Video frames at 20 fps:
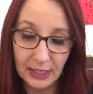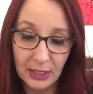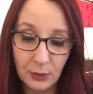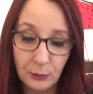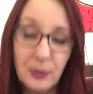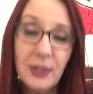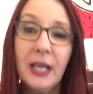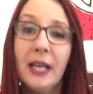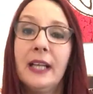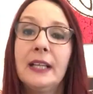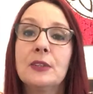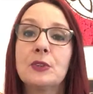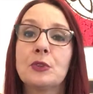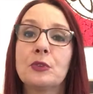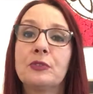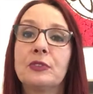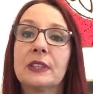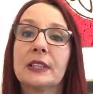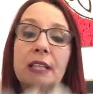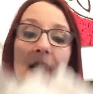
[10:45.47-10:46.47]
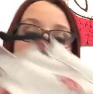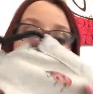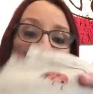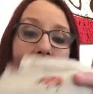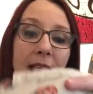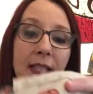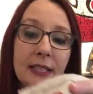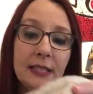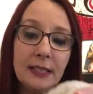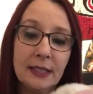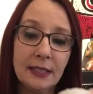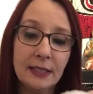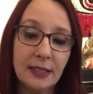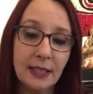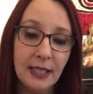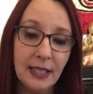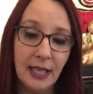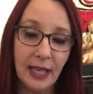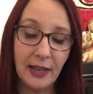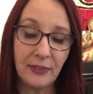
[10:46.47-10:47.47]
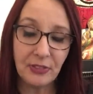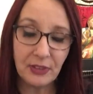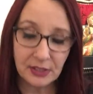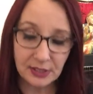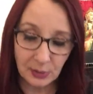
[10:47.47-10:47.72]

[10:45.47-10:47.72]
wee handle for carrying, and there's